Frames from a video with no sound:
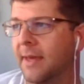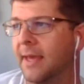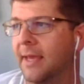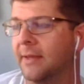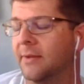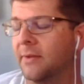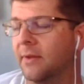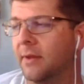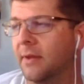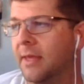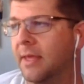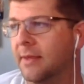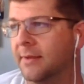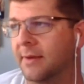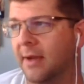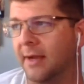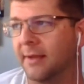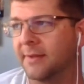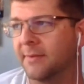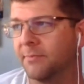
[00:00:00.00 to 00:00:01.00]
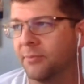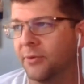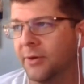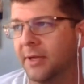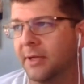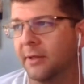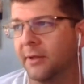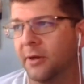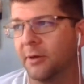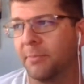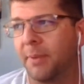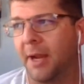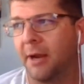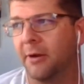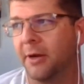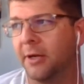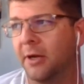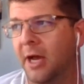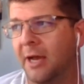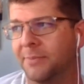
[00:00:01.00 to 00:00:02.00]
And he's got some pretty clear
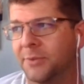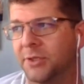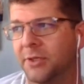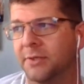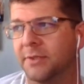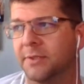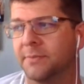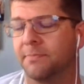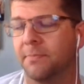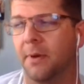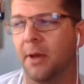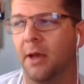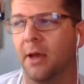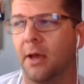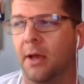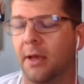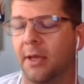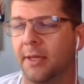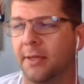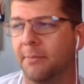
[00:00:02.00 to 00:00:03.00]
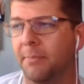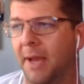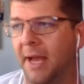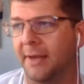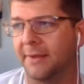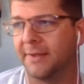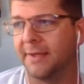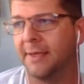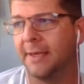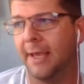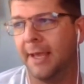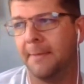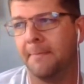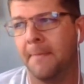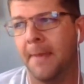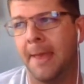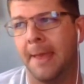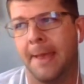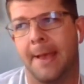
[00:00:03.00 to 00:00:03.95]
pairing options in the passing game.